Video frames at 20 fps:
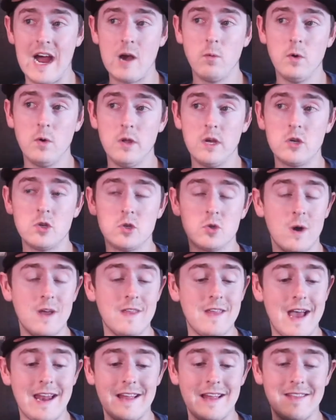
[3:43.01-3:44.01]
I really enjoy
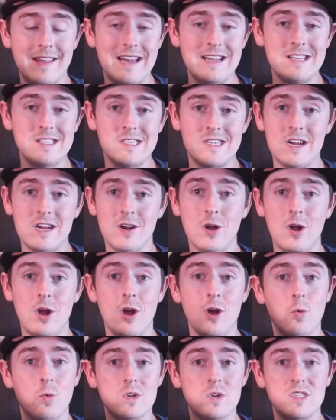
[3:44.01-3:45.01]
that. And that is here
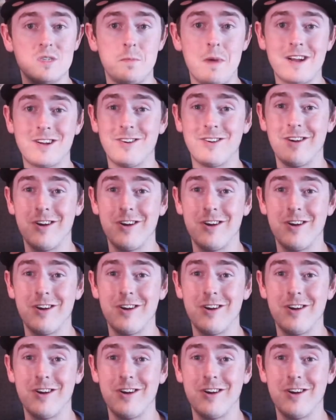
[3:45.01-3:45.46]
with Spectre.